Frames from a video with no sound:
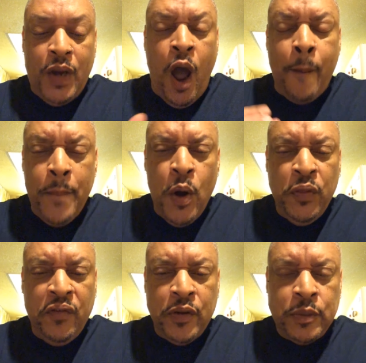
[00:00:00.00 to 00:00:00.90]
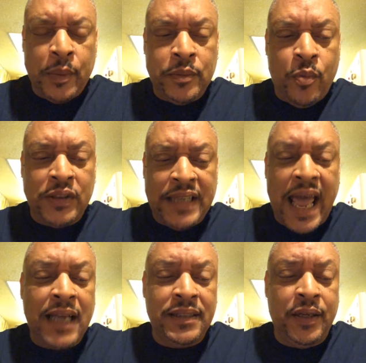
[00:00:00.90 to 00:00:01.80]
on both of us. It was more
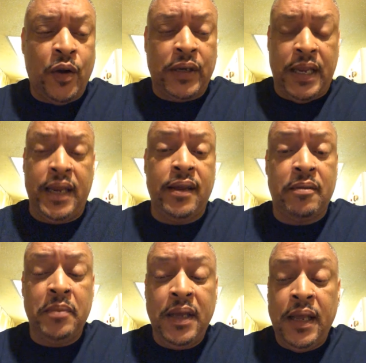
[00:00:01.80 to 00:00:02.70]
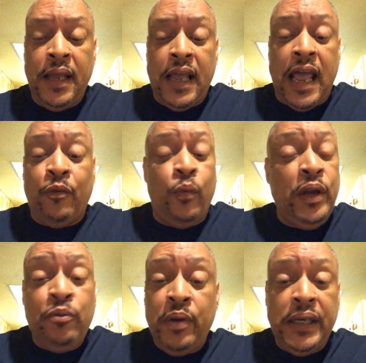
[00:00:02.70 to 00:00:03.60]
taxing on him. And we
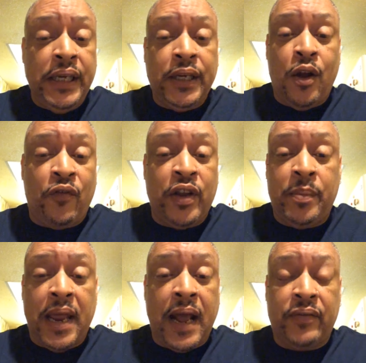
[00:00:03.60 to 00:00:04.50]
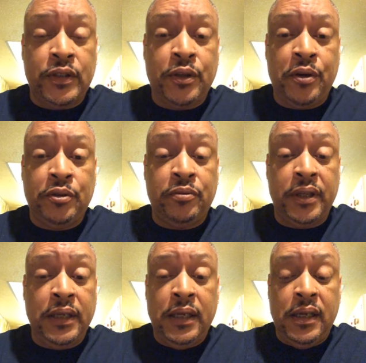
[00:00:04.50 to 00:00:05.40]
really didn't go for him to have the
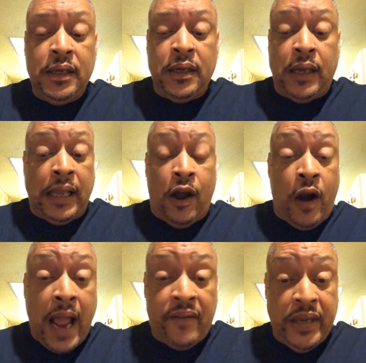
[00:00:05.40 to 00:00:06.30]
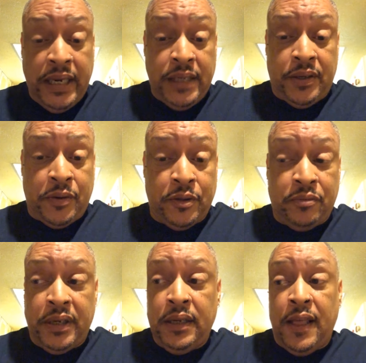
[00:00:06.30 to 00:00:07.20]
surgery or have any
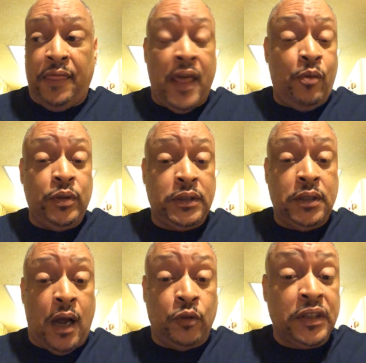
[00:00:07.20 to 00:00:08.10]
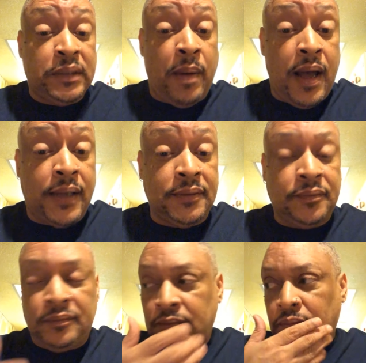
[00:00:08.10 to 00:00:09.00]
surgery. That was on the spot.
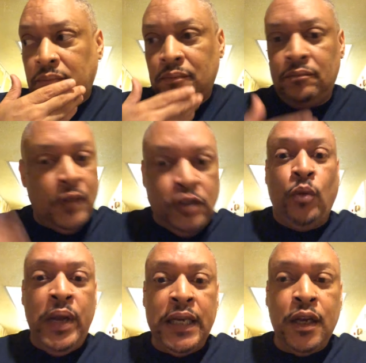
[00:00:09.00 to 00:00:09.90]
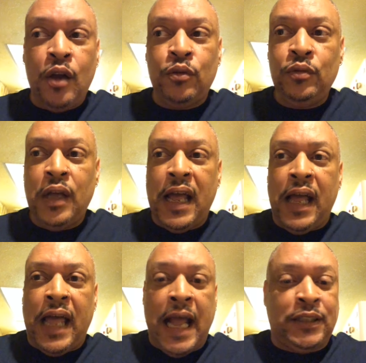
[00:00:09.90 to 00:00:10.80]
So we had to go
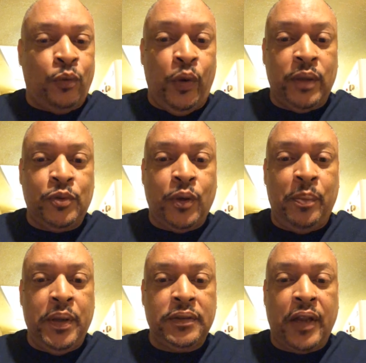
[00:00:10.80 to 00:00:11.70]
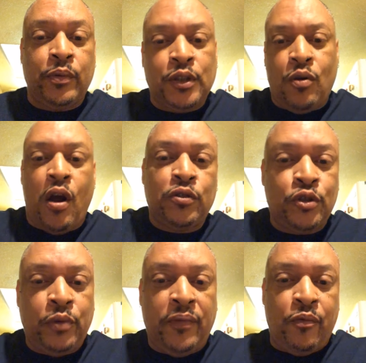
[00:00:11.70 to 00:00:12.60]
and had to wheel them to a building that was across the
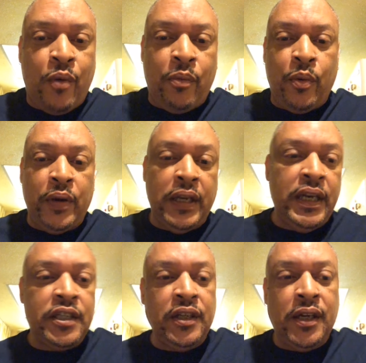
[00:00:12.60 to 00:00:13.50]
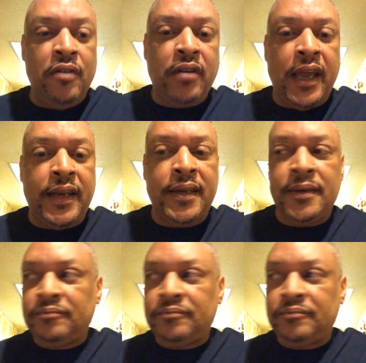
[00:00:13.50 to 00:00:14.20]
street from where we were initially located